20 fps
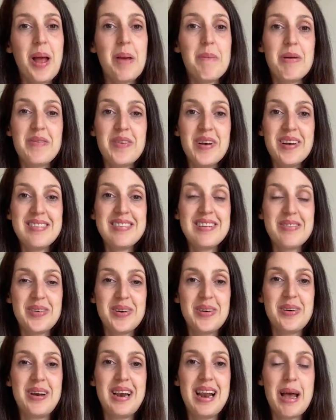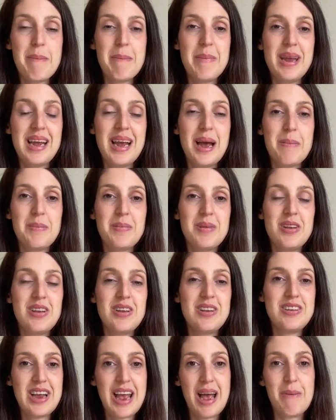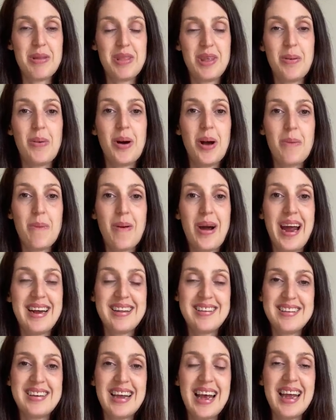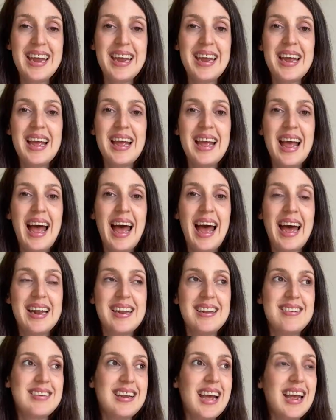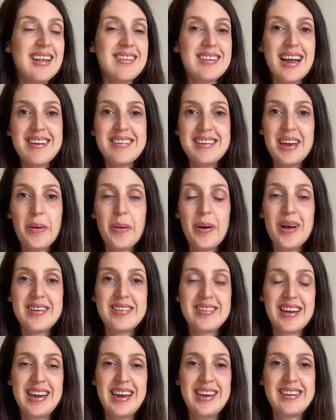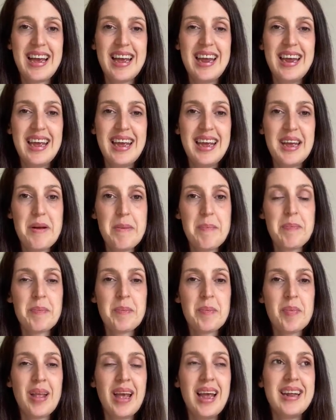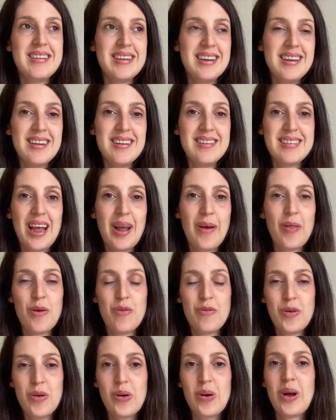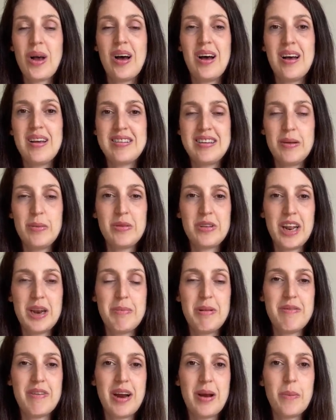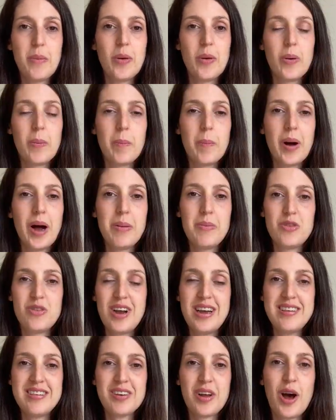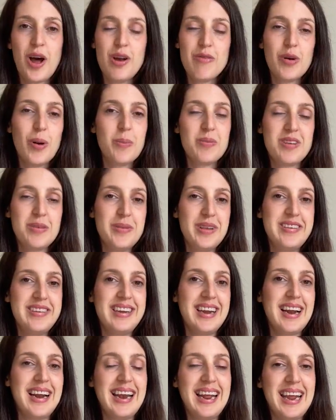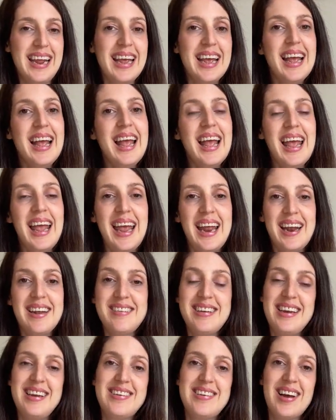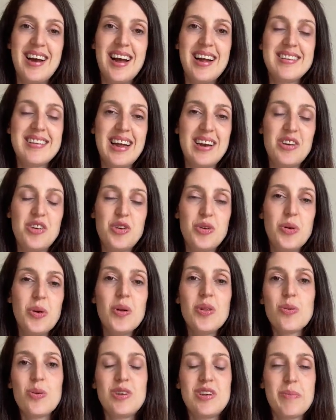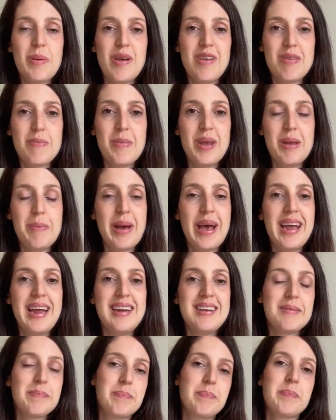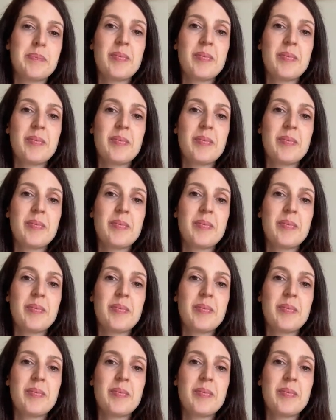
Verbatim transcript: But first of all, let me um, share with you what I'm wearing today. And today it's actually quite a sunny day here. It didn't say on the forecast it was going to be very warm, but I'm dressed kind of optimistically in a t-shirt and shorts, which are both me made.